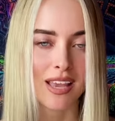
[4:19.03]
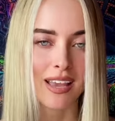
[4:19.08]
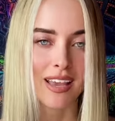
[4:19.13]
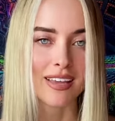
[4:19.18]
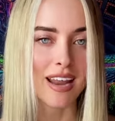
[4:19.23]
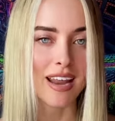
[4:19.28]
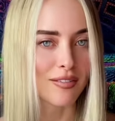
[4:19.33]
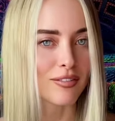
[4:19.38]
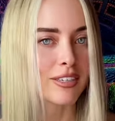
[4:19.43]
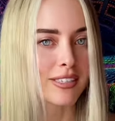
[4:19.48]

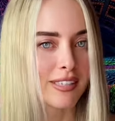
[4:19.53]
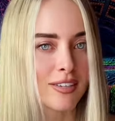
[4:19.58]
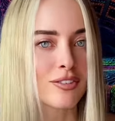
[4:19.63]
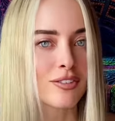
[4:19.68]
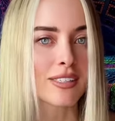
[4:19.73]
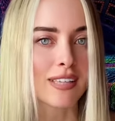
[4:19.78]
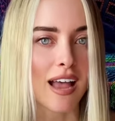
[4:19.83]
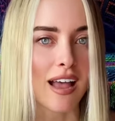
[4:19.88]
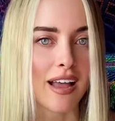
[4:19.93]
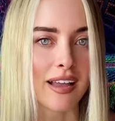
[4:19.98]
And every
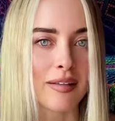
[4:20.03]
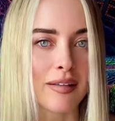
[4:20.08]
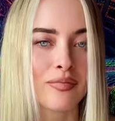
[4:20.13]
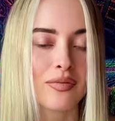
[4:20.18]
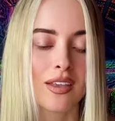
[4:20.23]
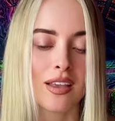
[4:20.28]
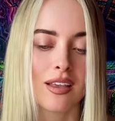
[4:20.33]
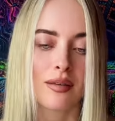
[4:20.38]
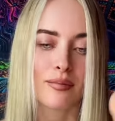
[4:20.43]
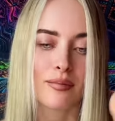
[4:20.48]
single time,
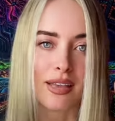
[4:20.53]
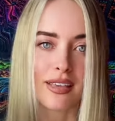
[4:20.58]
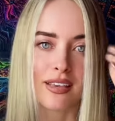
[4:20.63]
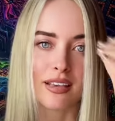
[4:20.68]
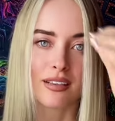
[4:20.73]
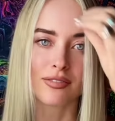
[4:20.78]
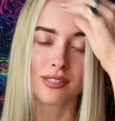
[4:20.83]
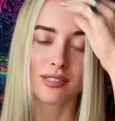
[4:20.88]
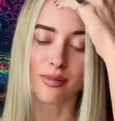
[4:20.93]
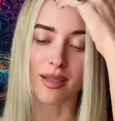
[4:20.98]
my
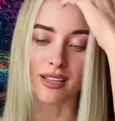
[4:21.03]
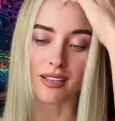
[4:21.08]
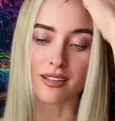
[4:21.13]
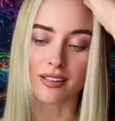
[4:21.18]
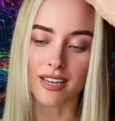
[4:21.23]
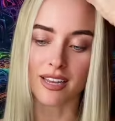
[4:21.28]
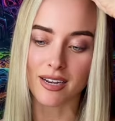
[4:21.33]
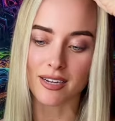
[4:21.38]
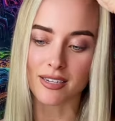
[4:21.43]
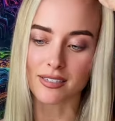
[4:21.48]
gifts, my
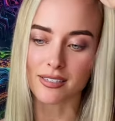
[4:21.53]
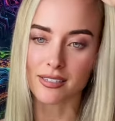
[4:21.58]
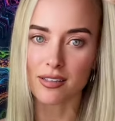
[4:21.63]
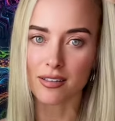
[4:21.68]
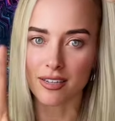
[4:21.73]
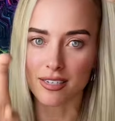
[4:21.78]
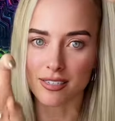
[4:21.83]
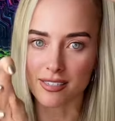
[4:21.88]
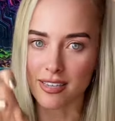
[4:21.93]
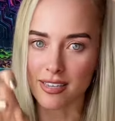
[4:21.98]
clairs,
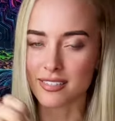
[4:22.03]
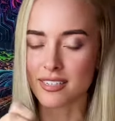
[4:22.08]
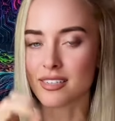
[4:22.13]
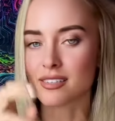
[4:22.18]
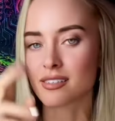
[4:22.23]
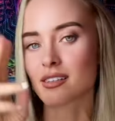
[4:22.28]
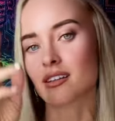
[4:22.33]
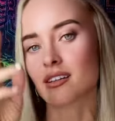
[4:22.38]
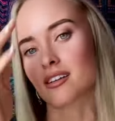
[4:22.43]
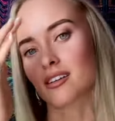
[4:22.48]

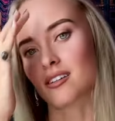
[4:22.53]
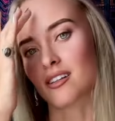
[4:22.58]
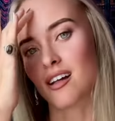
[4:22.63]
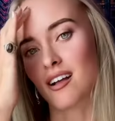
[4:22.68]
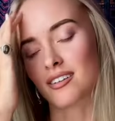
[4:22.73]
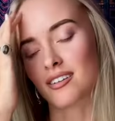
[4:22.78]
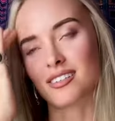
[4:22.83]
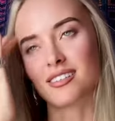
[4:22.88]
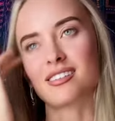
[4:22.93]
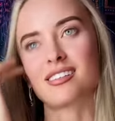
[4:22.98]
clairsentience,
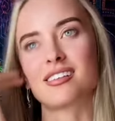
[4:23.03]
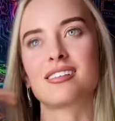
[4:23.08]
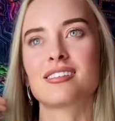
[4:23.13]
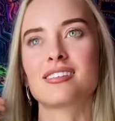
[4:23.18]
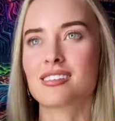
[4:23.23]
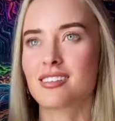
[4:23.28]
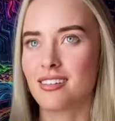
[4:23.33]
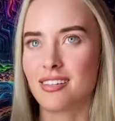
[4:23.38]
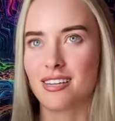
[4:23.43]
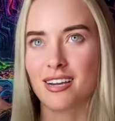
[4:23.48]

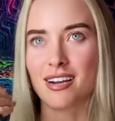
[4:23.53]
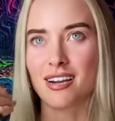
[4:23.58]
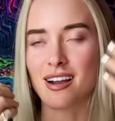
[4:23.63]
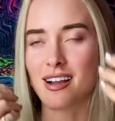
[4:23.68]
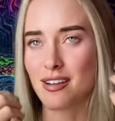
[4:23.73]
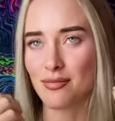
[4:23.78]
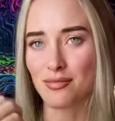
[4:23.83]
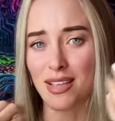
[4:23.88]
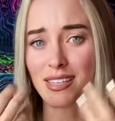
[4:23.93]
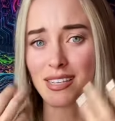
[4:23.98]
claircognizance, clair,
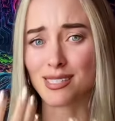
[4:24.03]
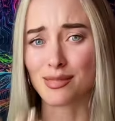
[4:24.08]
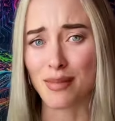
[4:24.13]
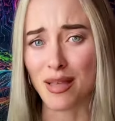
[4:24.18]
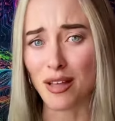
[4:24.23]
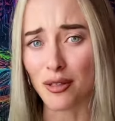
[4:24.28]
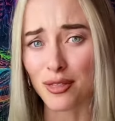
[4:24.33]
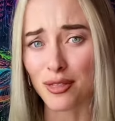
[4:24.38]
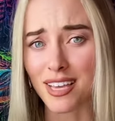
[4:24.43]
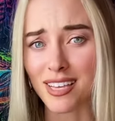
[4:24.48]
um, I
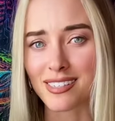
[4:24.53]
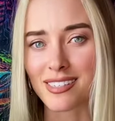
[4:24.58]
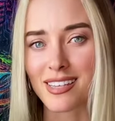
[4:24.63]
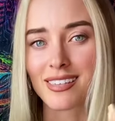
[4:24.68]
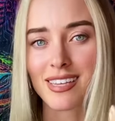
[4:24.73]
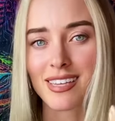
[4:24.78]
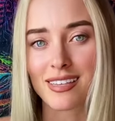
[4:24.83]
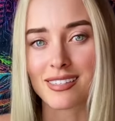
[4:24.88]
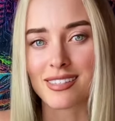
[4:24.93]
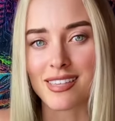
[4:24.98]
smell things, I
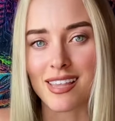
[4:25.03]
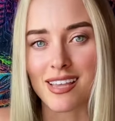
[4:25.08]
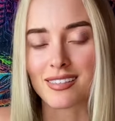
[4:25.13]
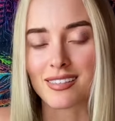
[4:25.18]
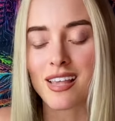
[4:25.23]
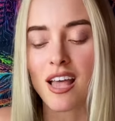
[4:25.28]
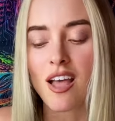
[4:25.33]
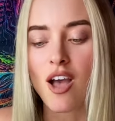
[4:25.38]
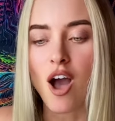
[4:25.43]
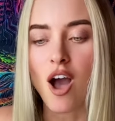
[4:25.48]
taste
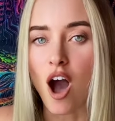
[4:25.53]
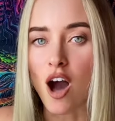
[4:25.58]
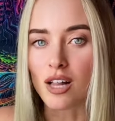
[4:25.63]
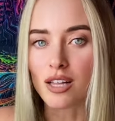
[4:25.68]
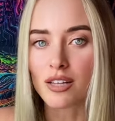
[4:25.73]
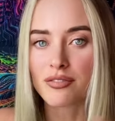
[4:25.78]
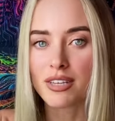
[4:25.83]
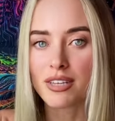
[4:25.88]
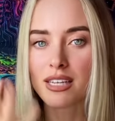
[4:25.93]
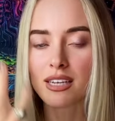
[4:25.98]
things, all
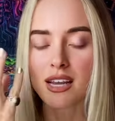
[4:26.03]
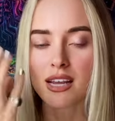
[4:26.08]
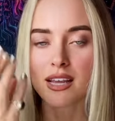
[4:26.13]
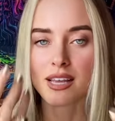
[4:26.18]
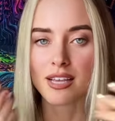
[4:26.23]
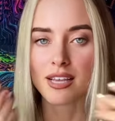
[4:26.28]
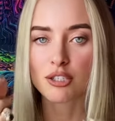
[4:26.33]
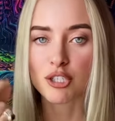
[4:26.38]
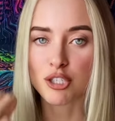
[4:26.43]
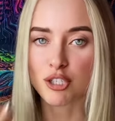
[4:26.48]
of it
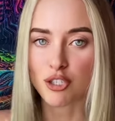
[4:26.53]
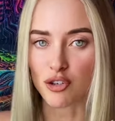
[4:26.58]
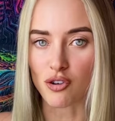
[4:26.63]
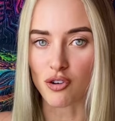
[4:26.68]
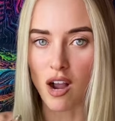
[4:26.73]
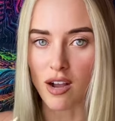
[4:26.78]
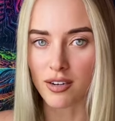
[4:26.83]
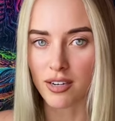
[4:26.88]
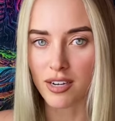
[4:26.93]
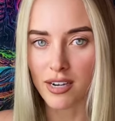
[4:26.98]
is
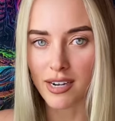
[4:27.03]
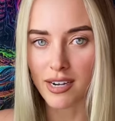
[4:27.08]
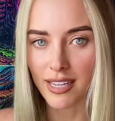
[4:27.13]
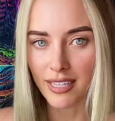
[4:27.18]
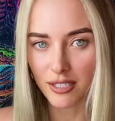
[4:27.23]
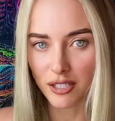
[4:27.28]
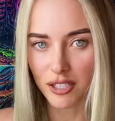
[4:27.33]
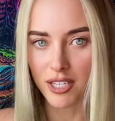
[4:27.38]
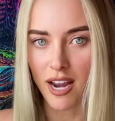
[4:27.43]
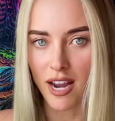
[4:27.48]
stronger
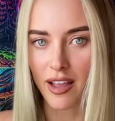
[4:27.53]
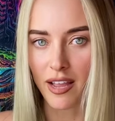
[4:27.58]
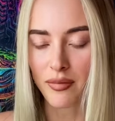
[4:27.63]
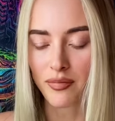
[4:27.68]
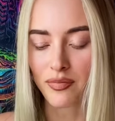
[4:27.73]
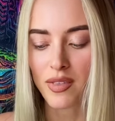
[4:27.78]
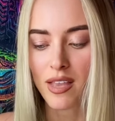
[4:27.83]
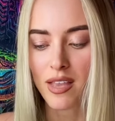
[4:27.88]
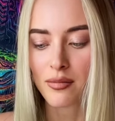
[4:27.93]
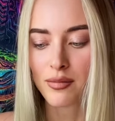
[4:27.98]
each
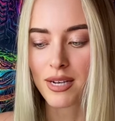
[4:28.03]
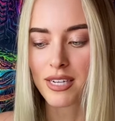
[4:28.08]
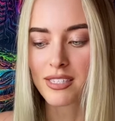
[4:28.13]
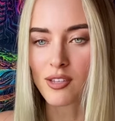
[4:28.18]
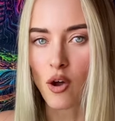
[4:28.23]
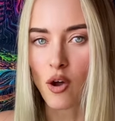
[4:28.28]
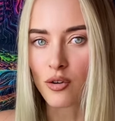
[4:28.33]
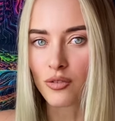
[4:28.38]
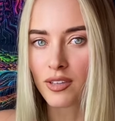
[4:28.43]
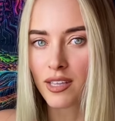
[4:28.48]
time. But it's
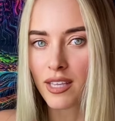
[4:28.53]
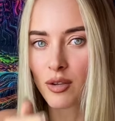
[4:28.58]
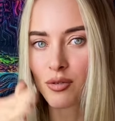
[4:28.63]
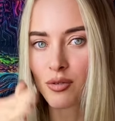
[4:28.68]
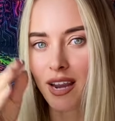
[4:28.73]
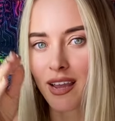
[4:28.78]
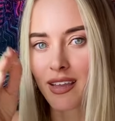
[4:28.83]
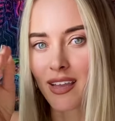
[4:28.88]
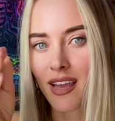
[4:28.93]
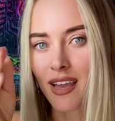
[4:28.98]
only
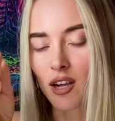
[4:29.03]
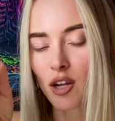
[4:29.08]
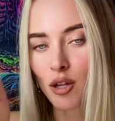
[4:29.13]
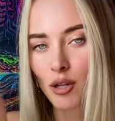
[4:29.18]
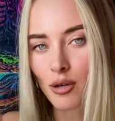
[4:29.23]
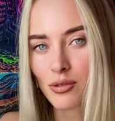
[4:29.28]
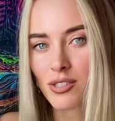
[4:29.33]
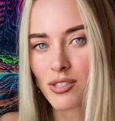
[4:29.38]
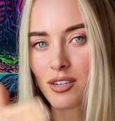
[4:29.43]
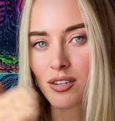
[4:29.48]
when I get
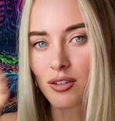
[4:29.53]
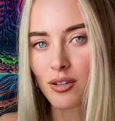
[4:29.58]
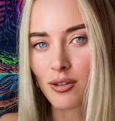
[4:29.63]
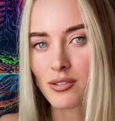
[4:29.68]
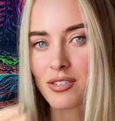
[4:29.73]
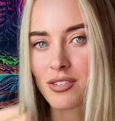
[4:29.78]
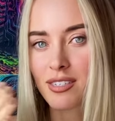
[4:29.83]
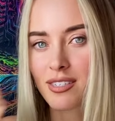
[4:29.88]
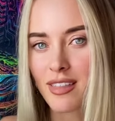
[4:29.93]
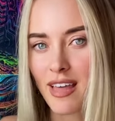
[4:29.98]
closer and
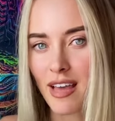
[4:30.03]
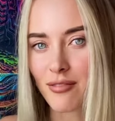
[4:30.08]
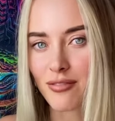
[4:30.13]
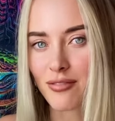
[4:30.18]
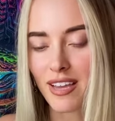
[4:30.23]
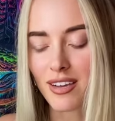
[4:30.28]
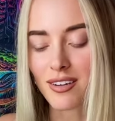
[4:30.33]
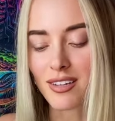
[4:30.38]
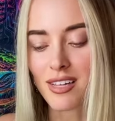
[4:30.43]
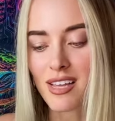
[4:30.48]
closer to that
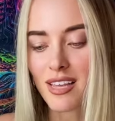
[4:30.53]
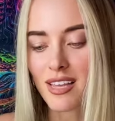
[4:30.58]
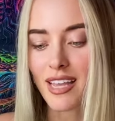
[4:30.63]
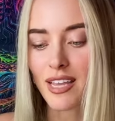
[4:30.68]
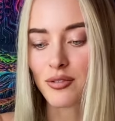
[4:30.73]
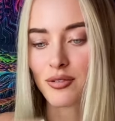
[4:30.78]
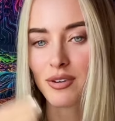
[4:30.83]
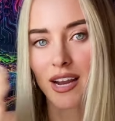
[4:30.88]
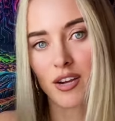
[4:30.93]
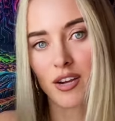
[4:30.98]
veil
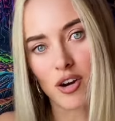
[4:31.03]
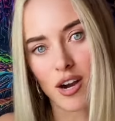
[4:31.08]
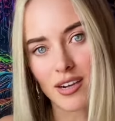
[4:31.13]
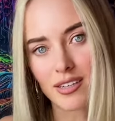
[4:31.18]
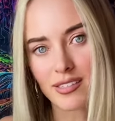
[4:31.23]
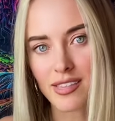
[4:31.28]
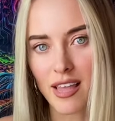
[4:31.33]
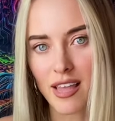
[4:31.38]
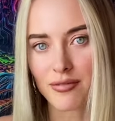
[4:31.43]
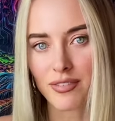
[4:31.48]
and when I
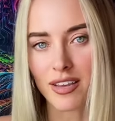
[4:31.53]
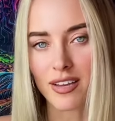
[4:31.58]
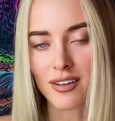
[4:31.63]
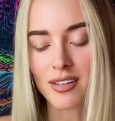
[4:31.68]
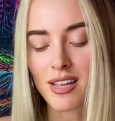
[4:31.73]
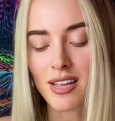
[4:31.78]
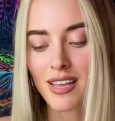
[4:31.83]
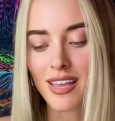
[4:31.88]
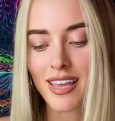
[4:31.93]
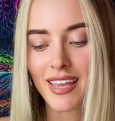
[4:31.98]
cross that veil.
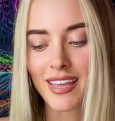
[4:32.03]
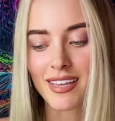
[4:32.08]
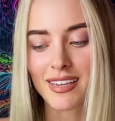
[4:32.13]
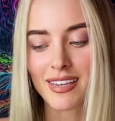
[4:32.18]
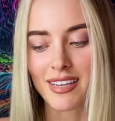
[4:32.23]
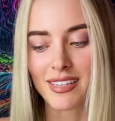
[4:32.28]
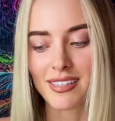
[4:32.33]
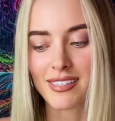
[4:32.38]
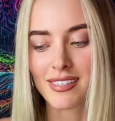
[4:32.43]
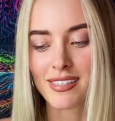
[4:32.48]
And
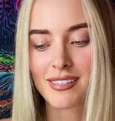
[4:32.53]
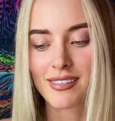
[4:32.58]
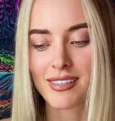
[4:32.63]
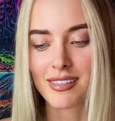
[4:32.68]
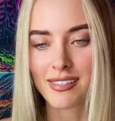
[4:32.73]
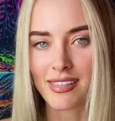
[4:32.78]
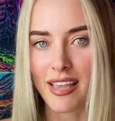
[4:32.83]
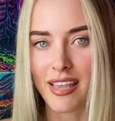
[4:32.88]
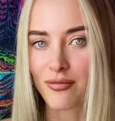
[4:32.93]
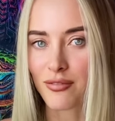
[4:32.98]
it's the
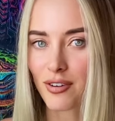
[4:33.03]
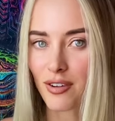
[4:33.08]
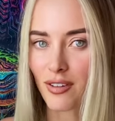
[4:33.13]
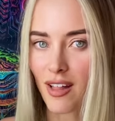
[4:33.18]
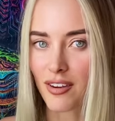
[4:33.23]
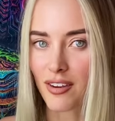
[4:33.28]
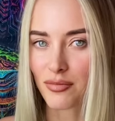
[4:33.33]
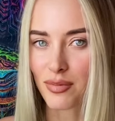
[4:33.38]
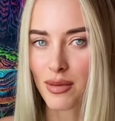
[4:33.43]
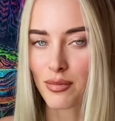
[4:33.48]
same for a
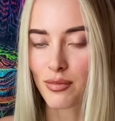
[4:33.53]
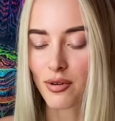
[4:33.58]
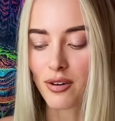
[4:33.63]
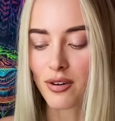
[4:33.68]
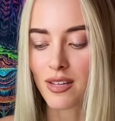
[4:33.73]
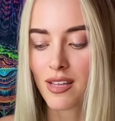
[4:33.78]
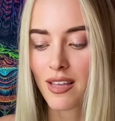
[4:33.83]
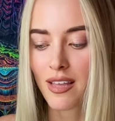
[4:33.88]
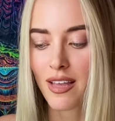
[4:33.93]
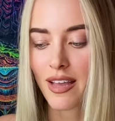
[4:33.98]
lot of people.